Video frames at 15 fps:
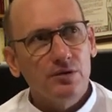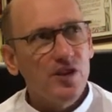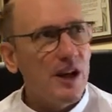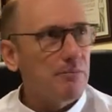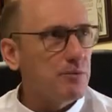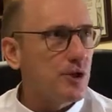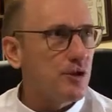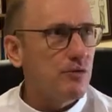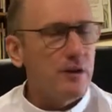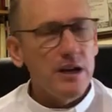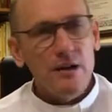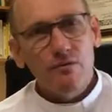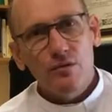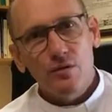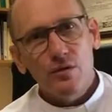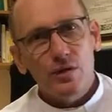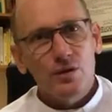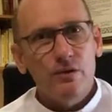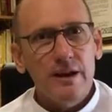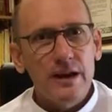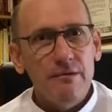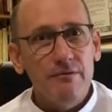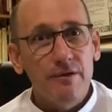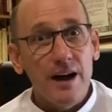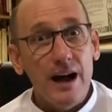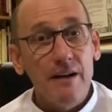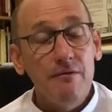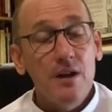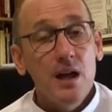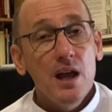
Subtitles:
chapter 24 and 25,